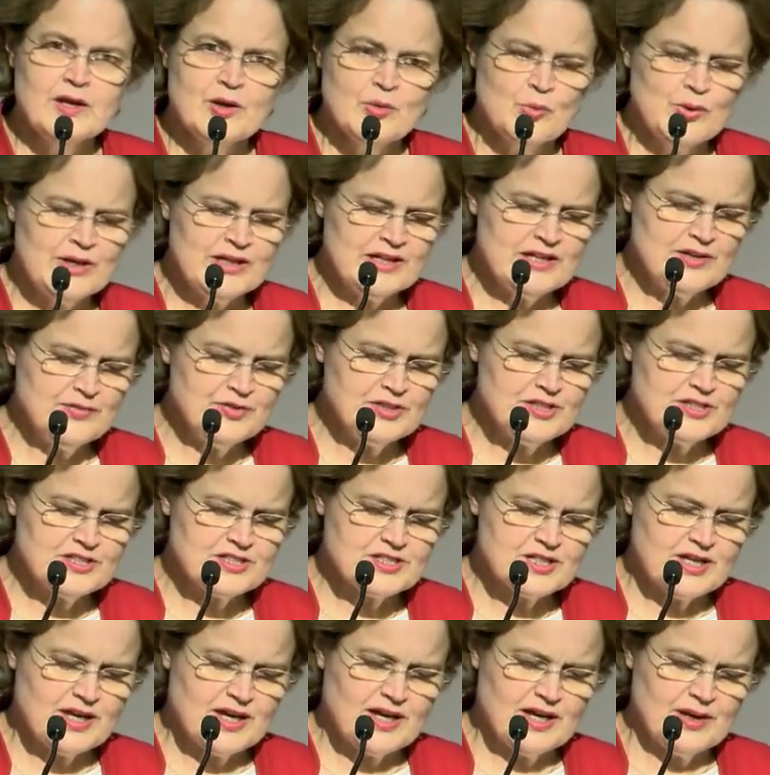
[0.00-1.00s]
We live at a
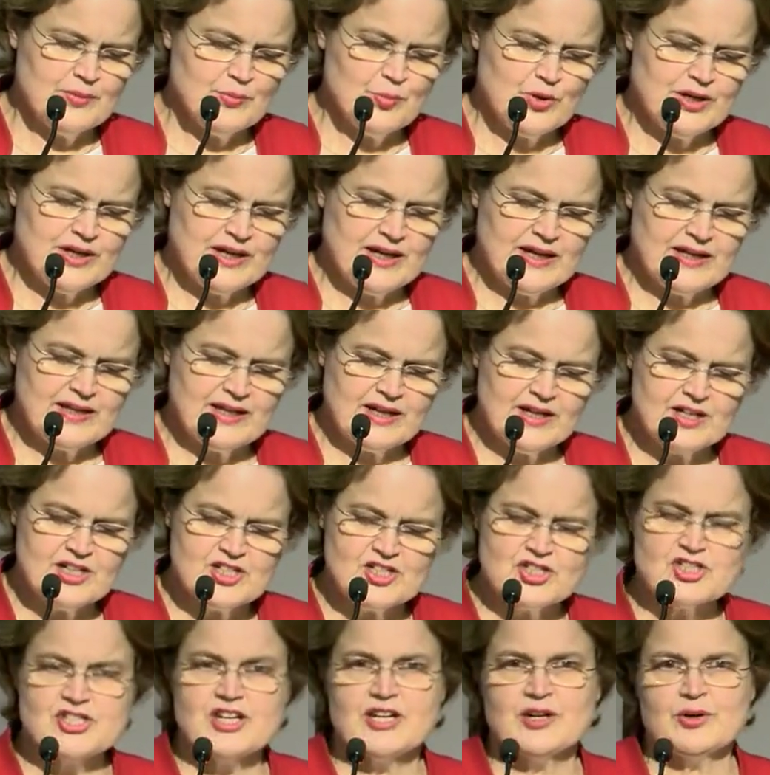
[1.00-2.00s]
time when our
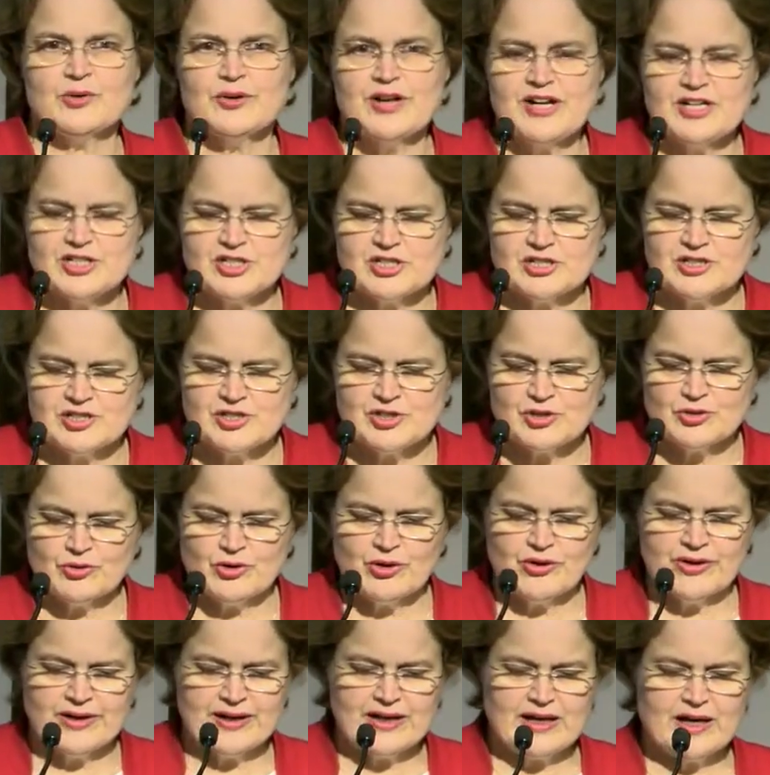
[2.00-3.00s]
youngest generation is
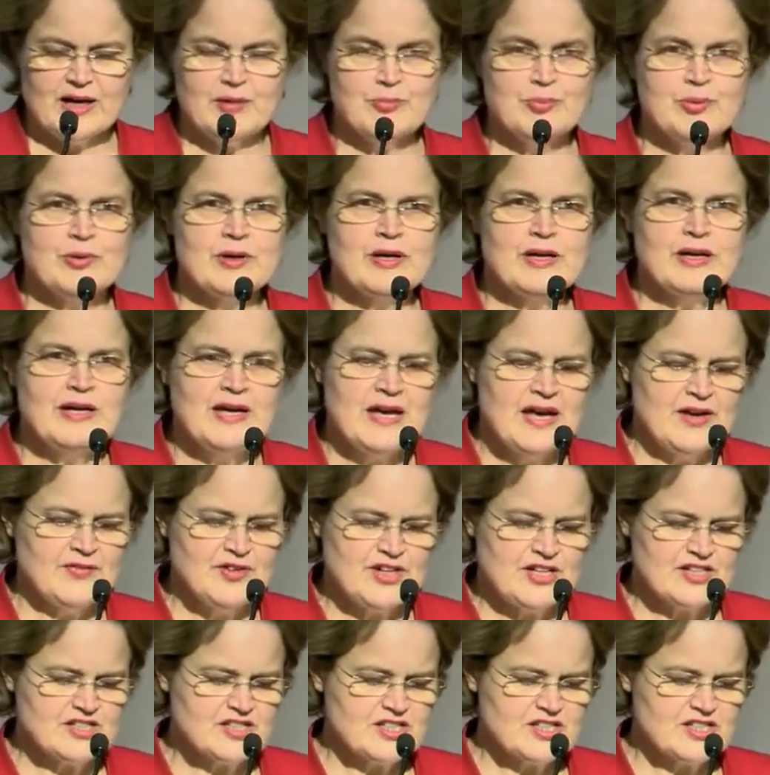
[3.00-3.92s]
growing up, having